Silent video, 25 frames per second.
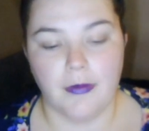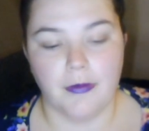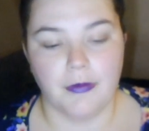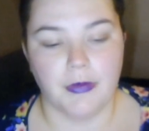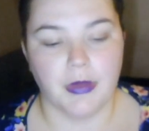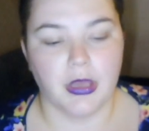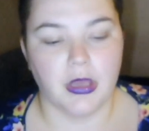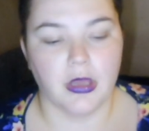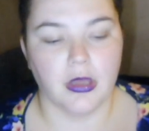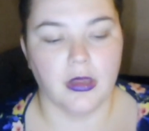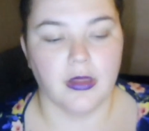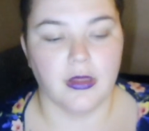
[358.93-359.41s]

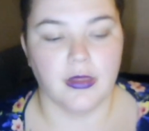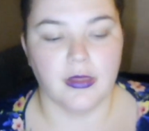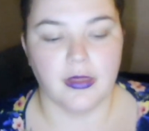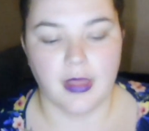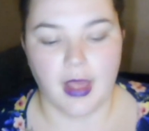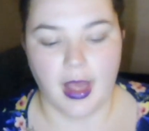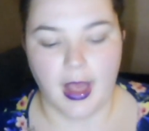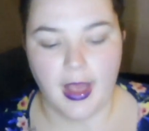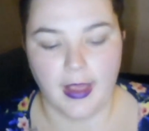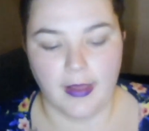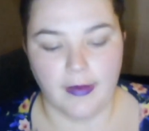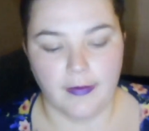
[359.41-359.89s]
because
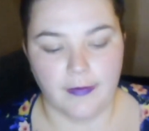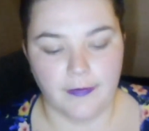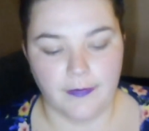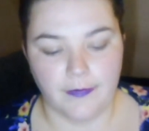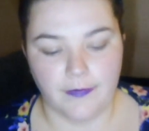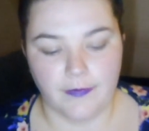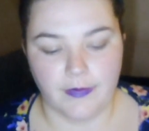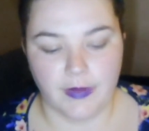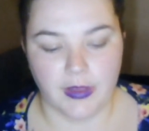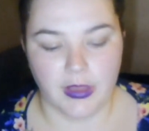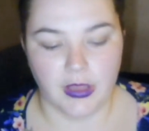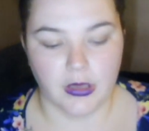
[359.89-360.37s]
I
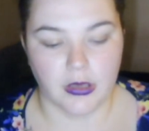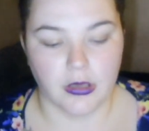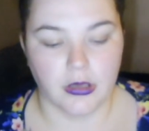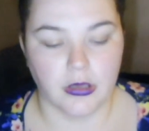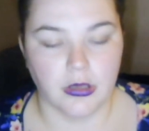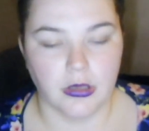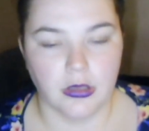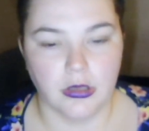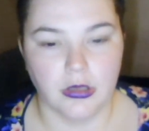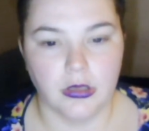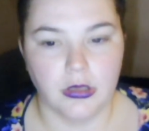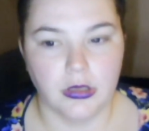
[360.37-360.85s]

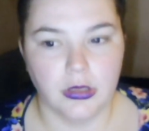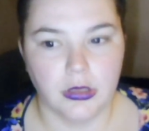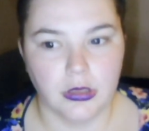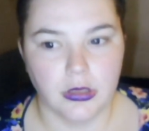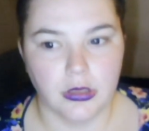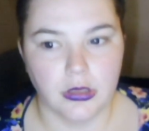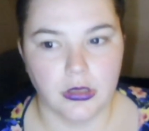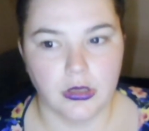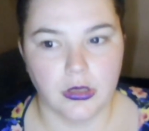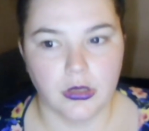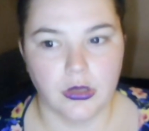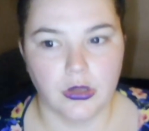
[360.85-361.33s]
feel,
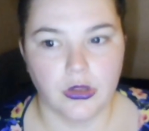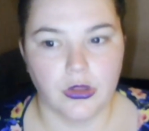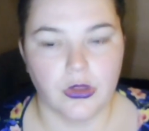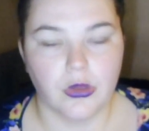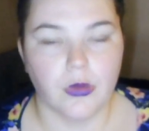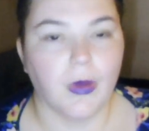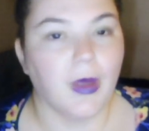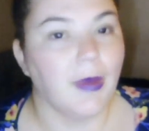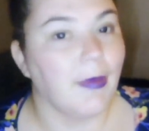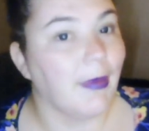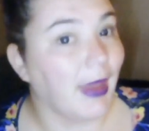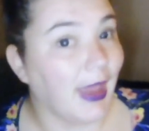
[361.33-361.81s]

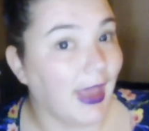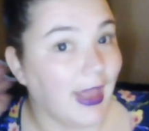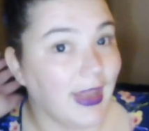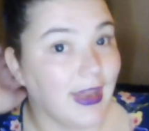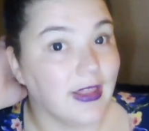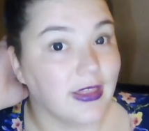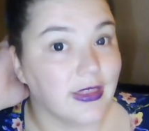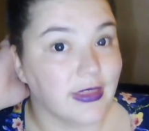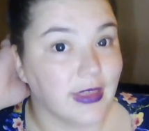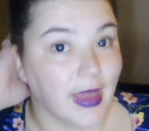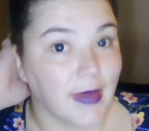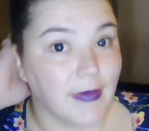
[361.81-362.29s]
the way my head
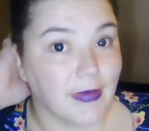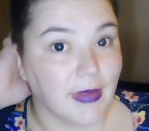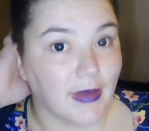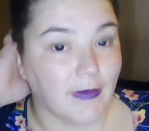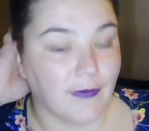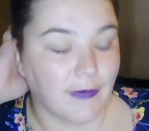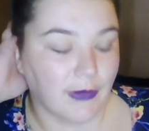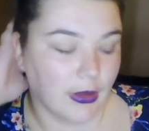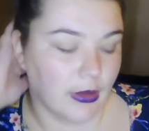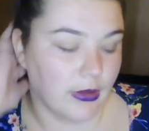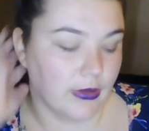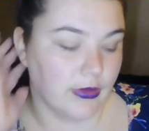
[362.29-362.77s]
is shaped, I
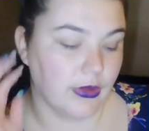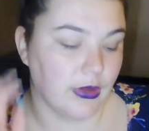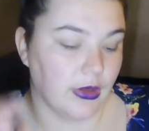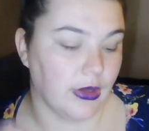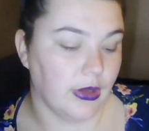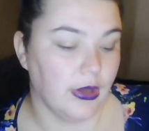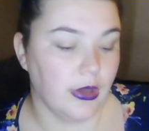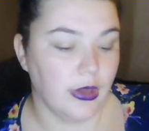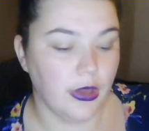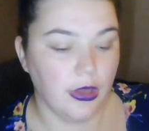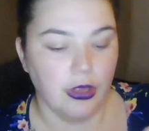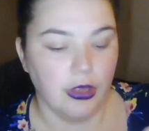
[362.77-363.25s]
feel that